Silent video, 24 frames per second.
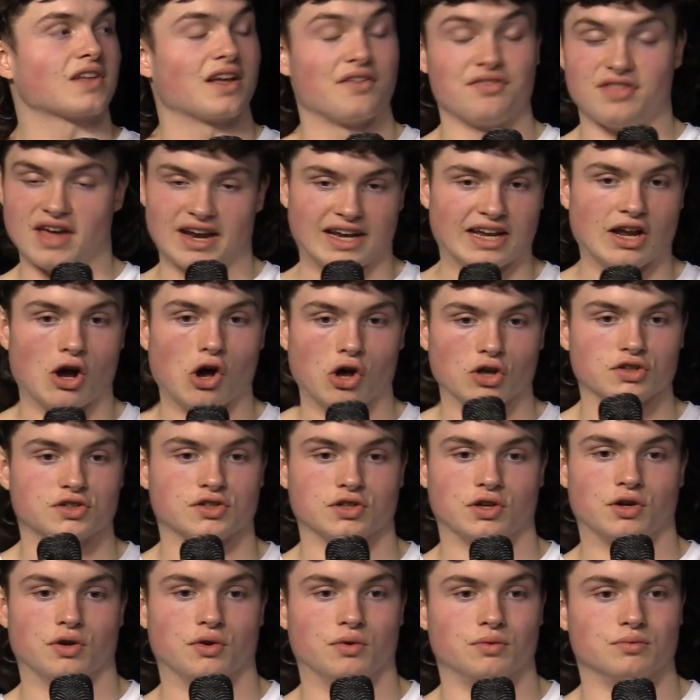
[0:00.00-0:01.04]
that he
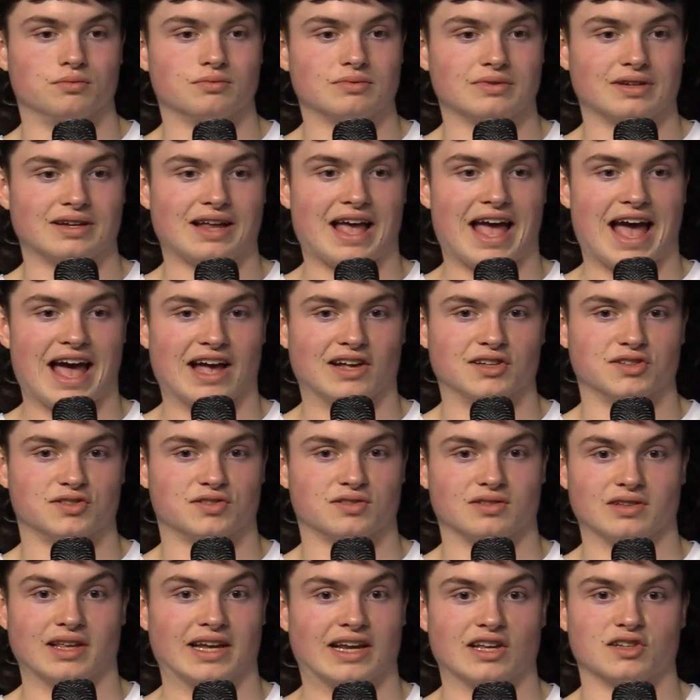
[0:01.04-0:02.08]
also
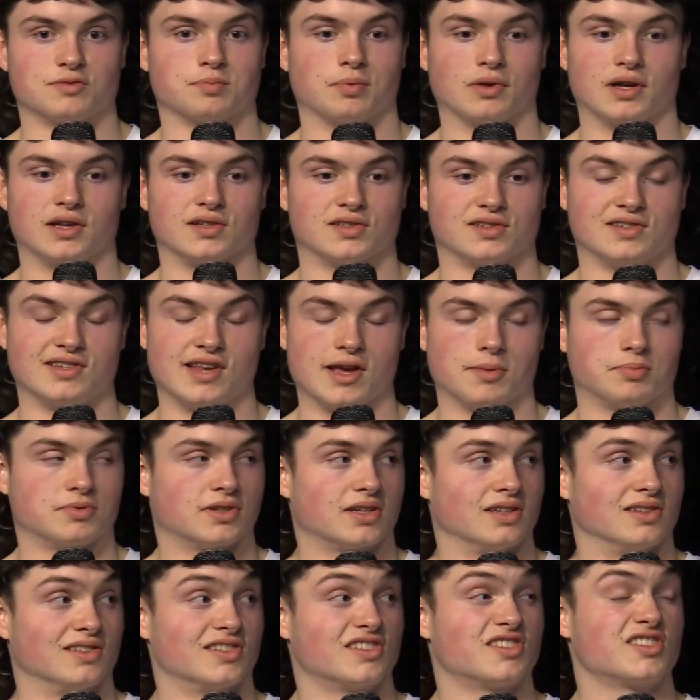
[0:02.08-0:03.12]
has like his plays dipped
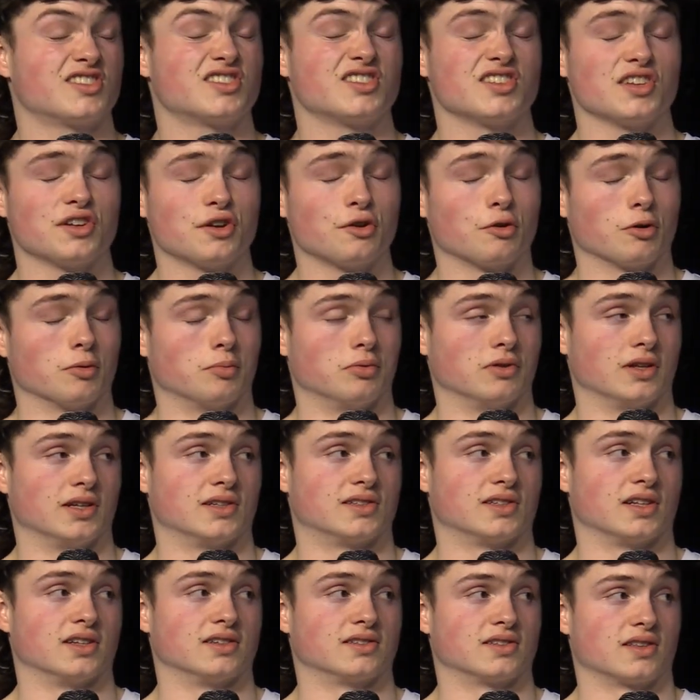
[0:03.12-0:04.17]
considerably
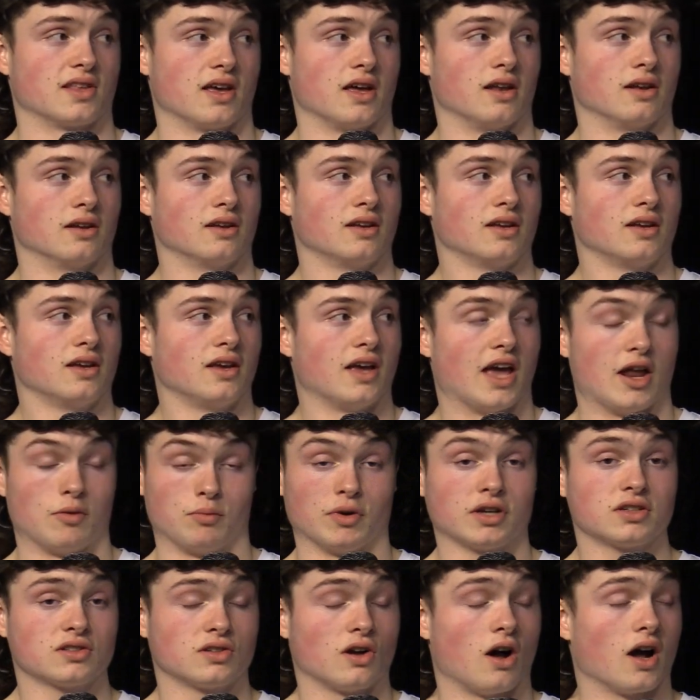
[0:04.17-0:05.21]
since then. Yeah. And
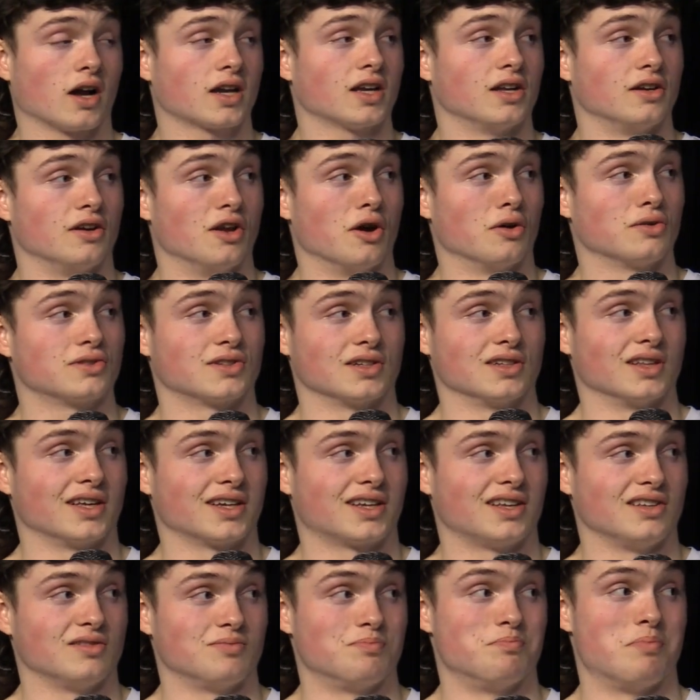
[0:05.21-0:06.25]
Rick Tocchet knows it.
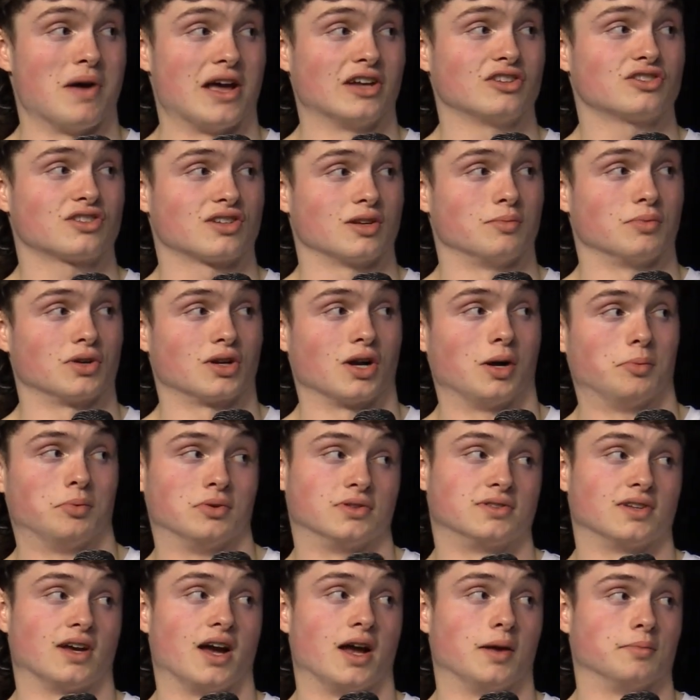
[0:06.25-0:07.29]
Like he's benched him a
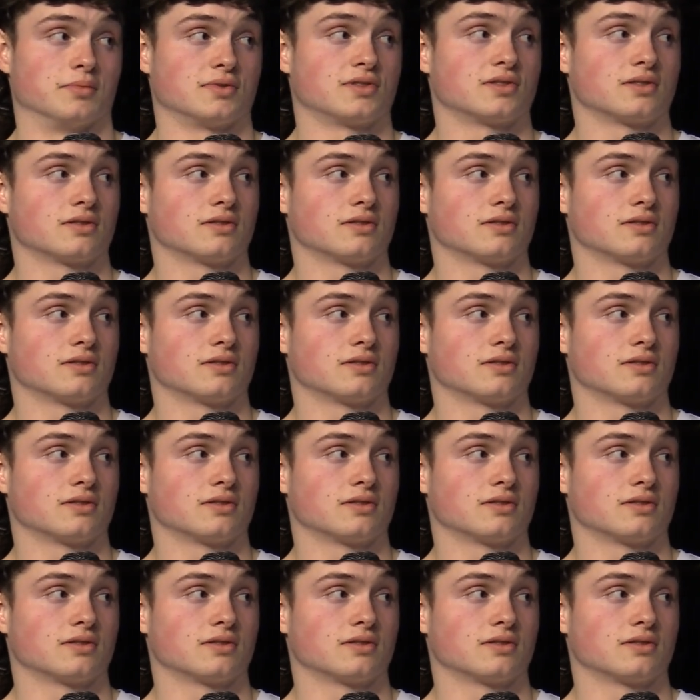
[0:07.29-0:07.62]
couple times. Oh